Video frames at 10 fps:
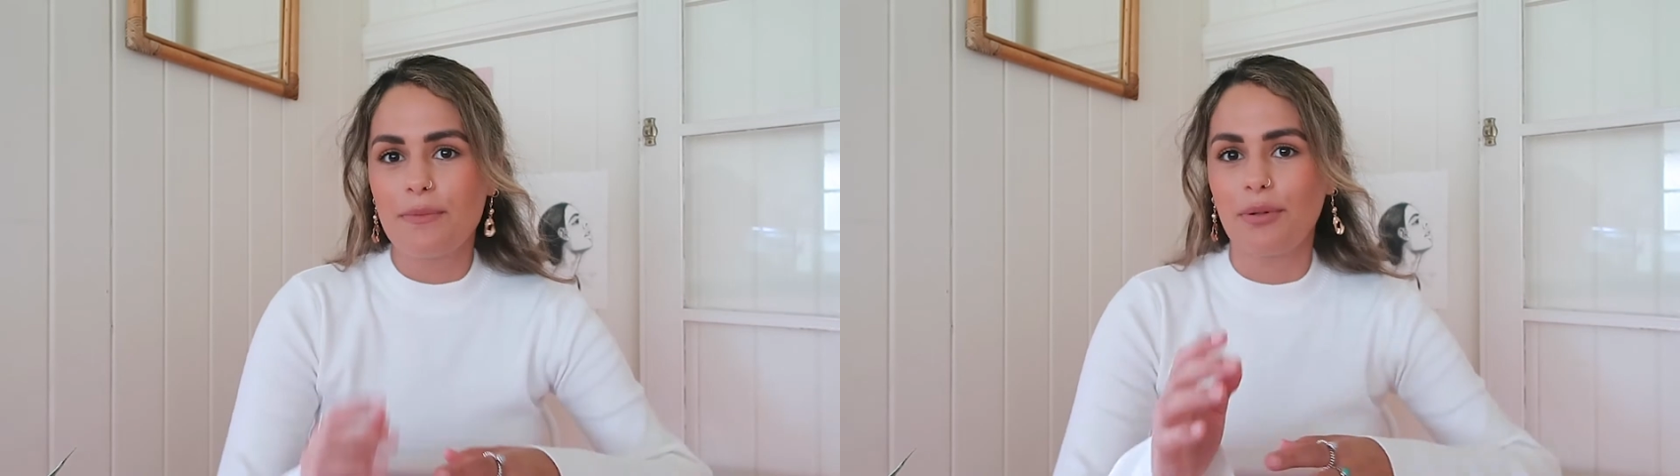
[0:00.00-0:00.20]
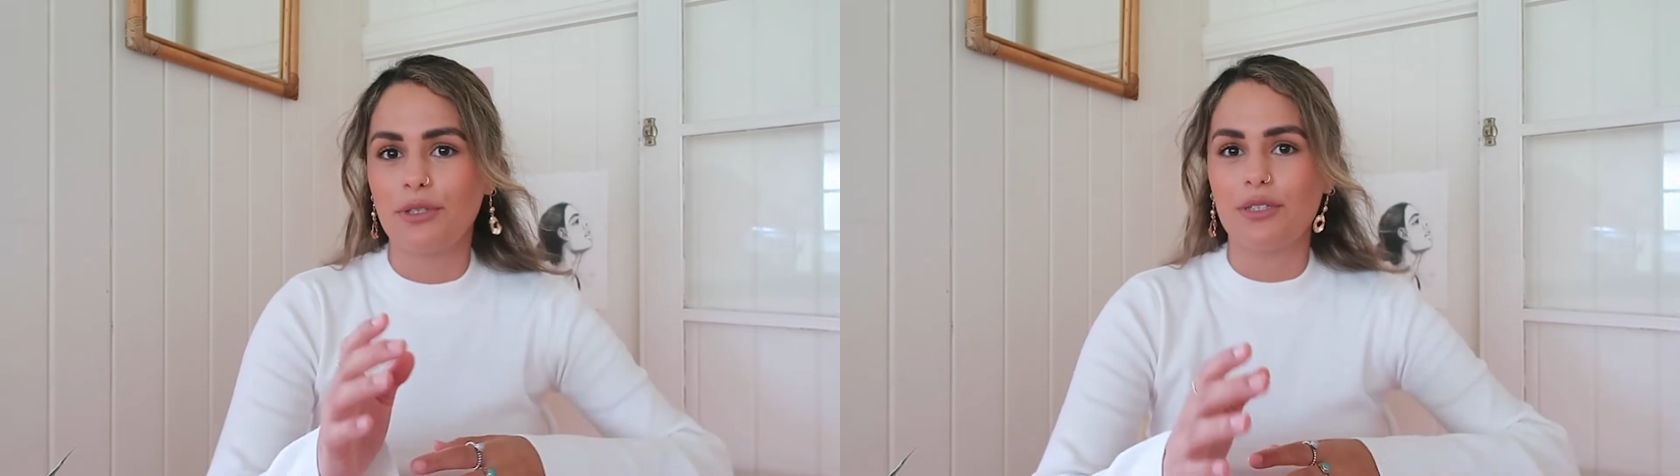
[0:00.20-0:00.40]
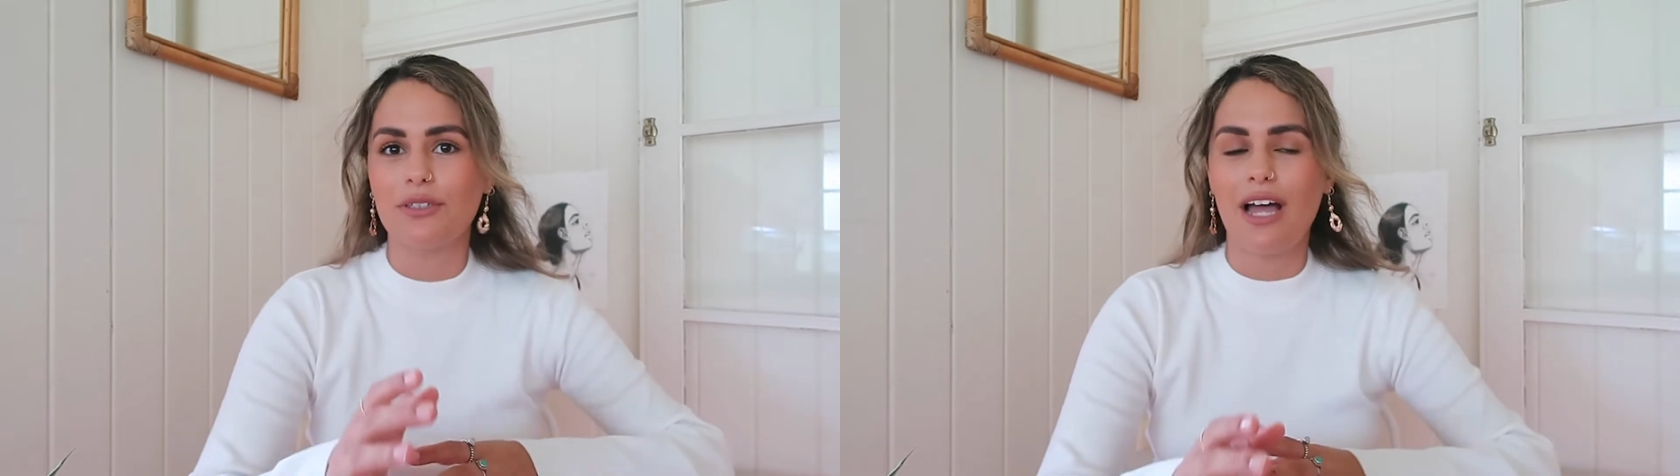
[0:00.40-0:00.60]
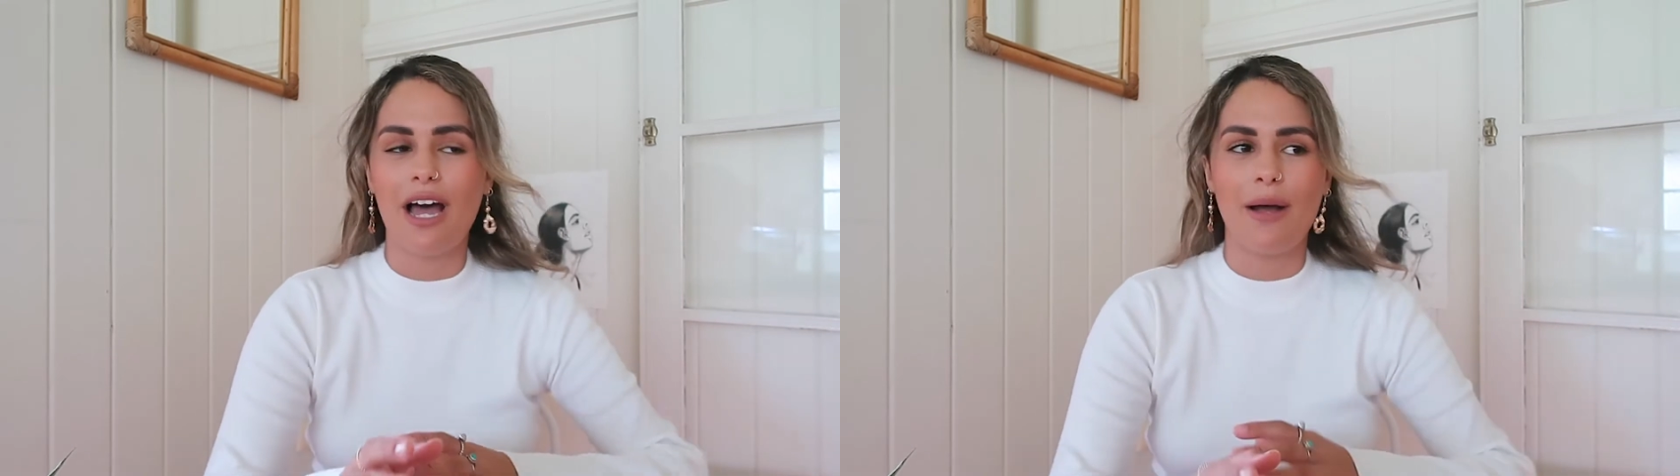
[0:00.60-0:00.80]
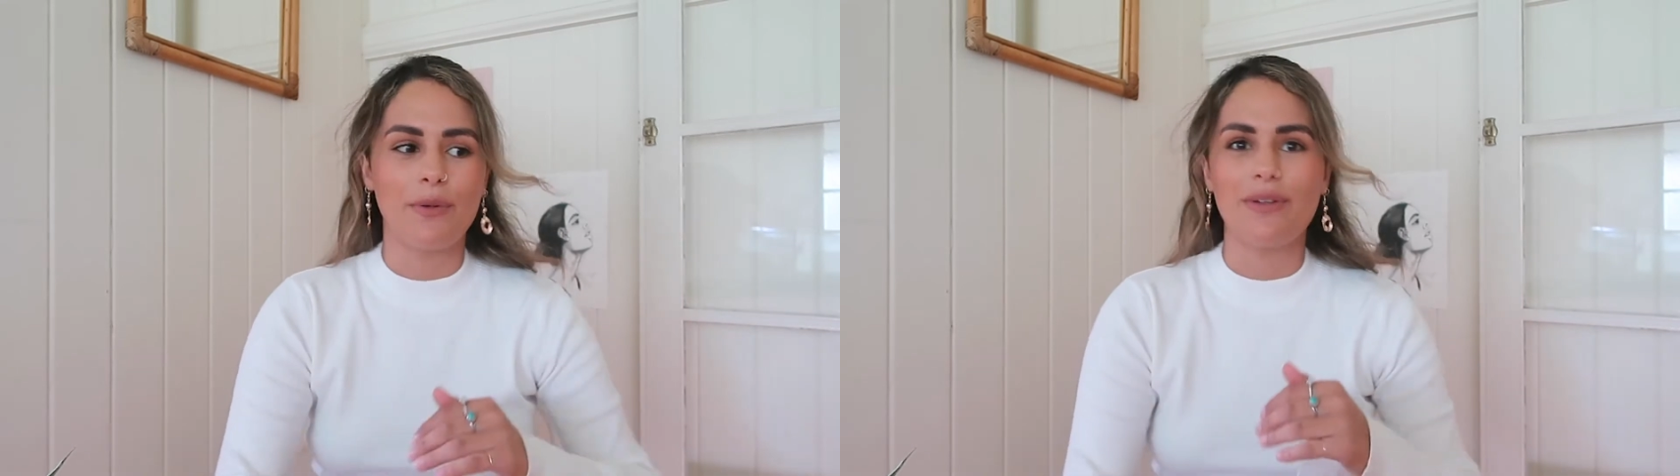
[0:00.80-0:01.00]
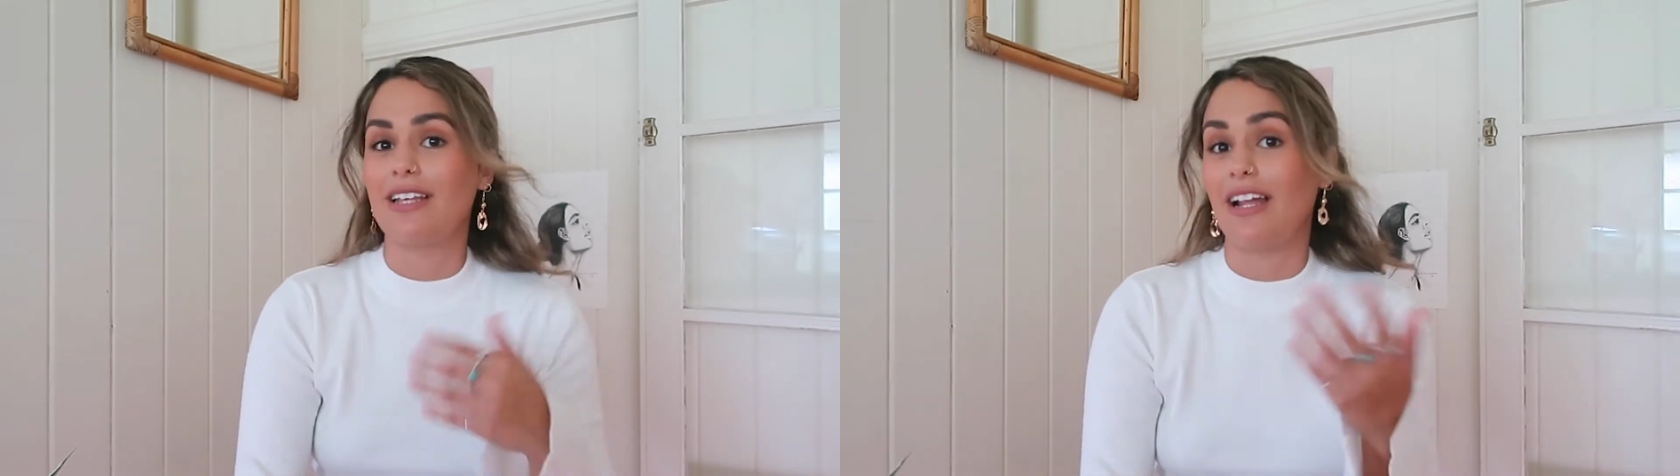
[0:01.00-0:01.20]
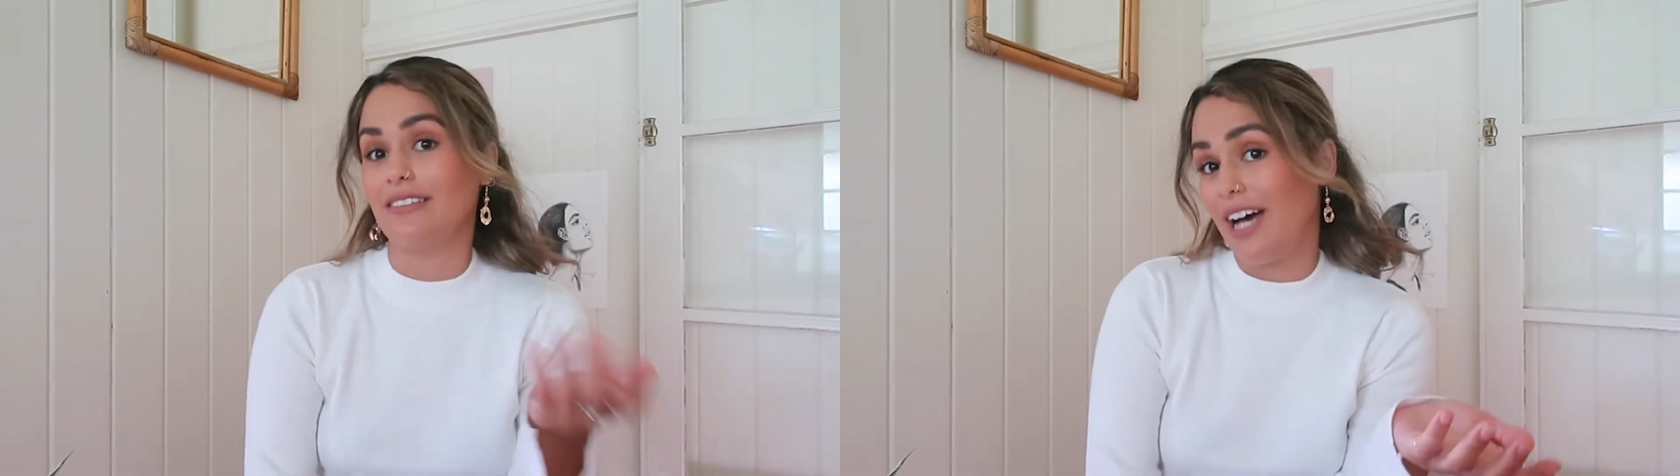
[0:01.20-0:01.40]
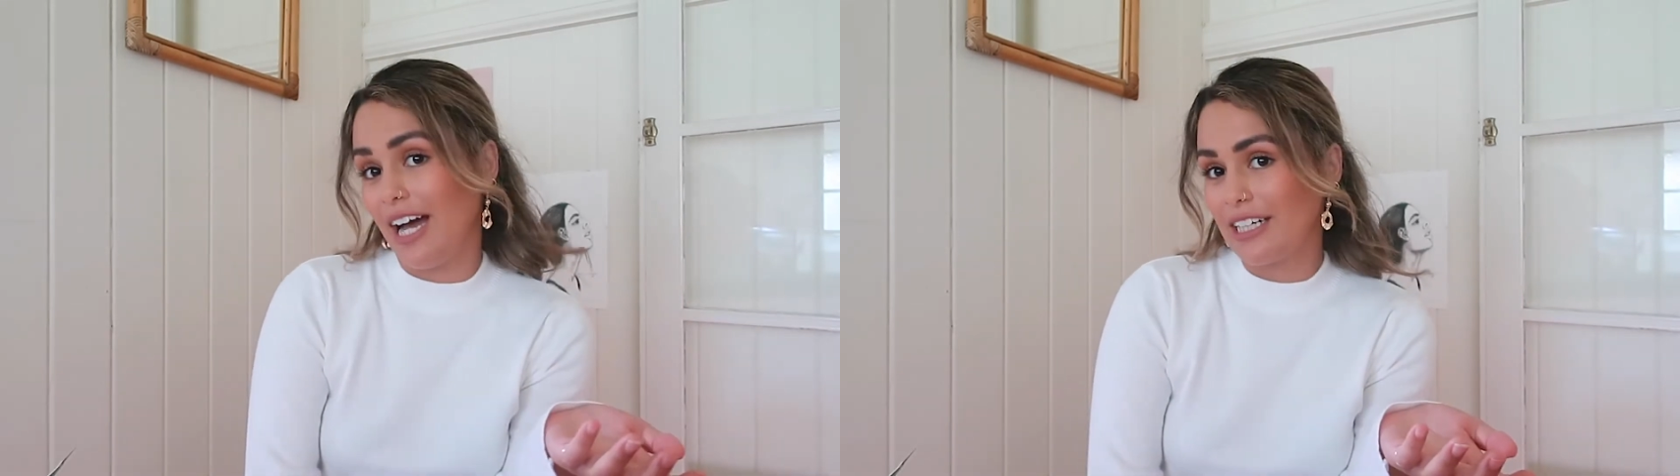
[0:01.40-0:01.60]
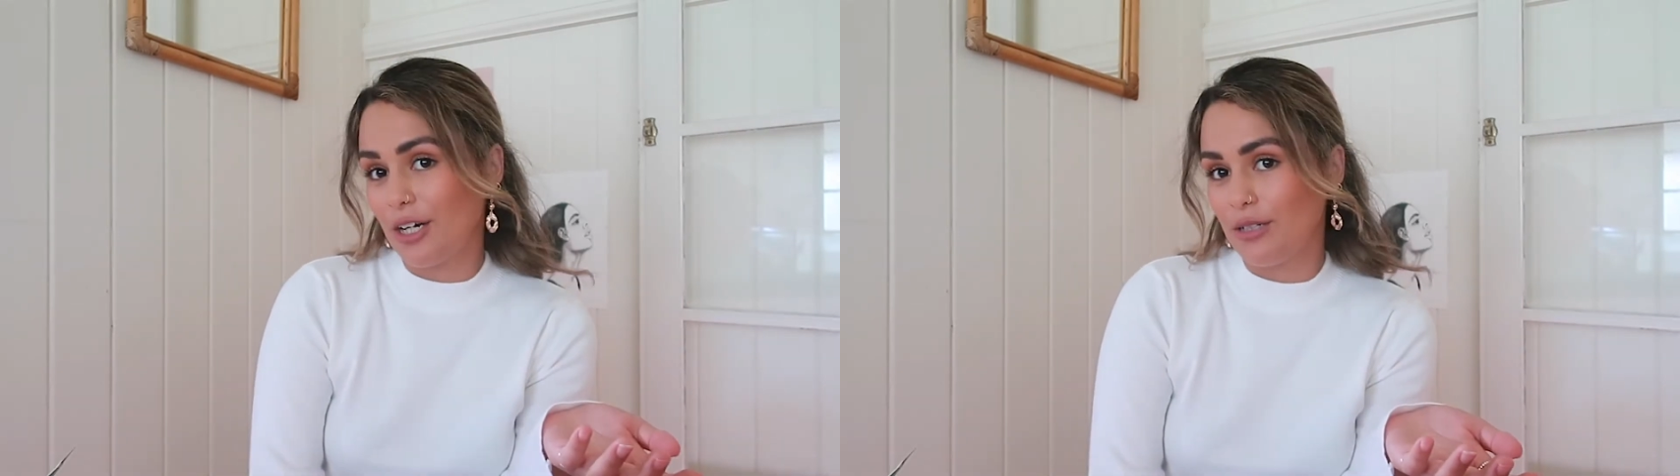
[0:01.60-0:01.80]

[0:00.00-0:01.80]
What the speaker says: put the ones that I like